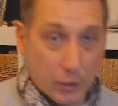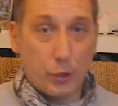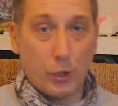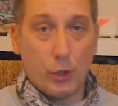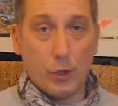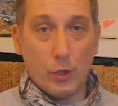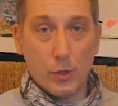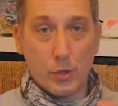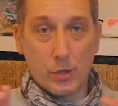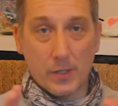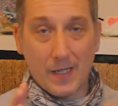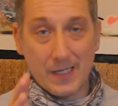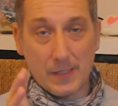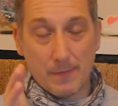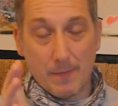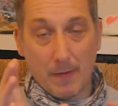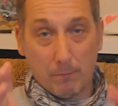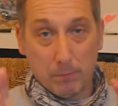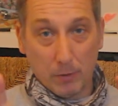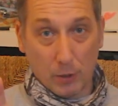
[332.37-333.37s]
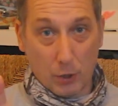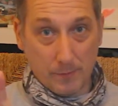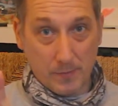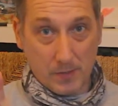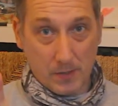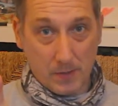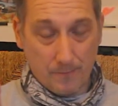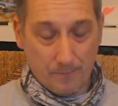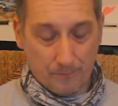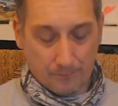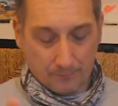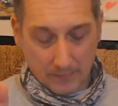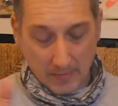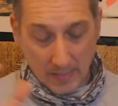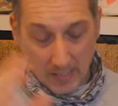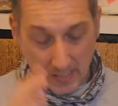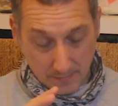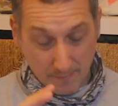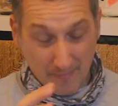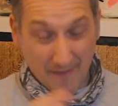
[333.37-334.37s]
two, so that's my blobs.
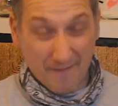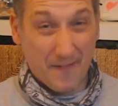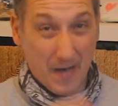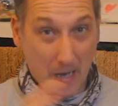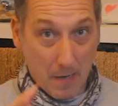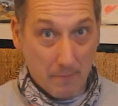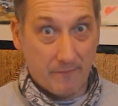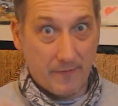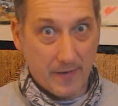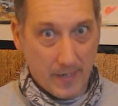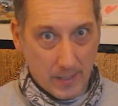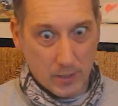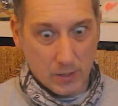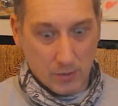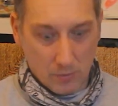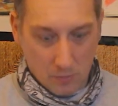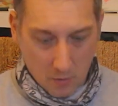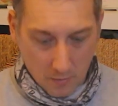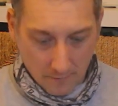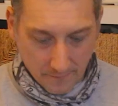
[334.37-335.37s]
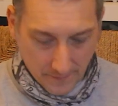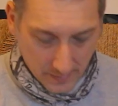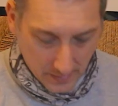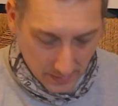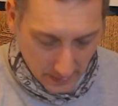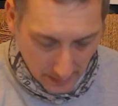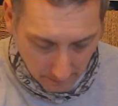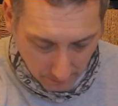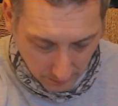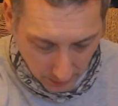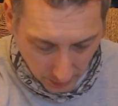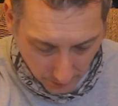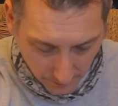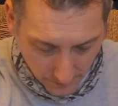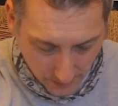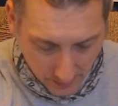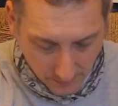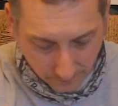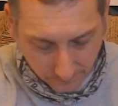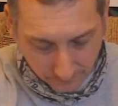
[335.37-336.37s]
That's my fab version of the same
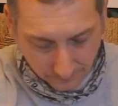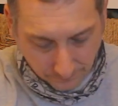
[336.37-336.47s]
blobs.